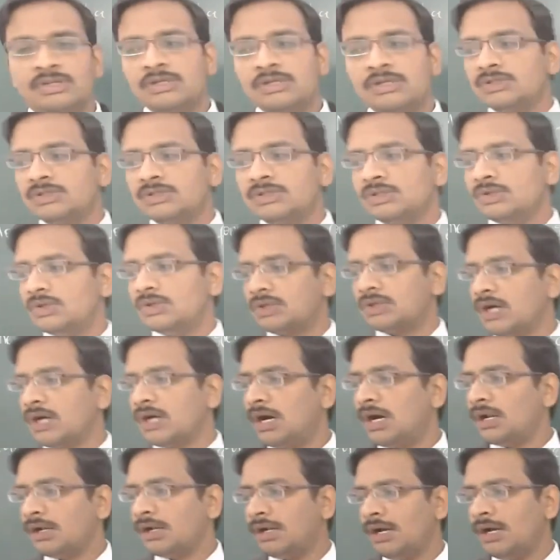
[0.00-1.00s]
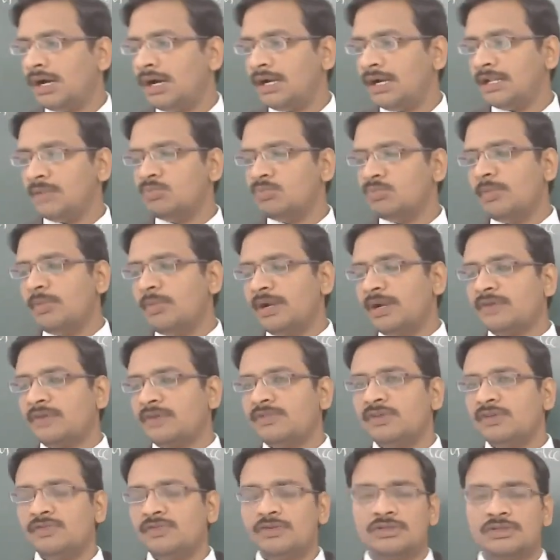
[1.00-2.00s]
So torque and the moment
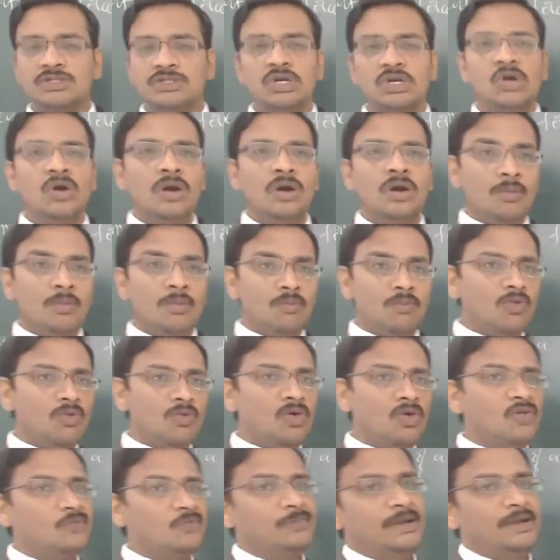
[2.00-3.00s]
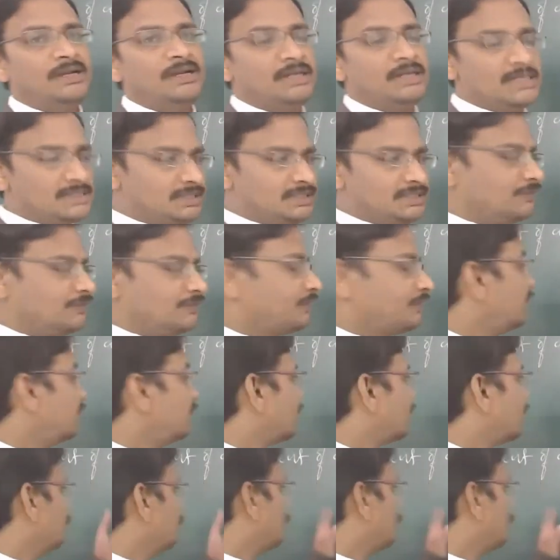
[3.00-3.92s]
of the force. Movement is different and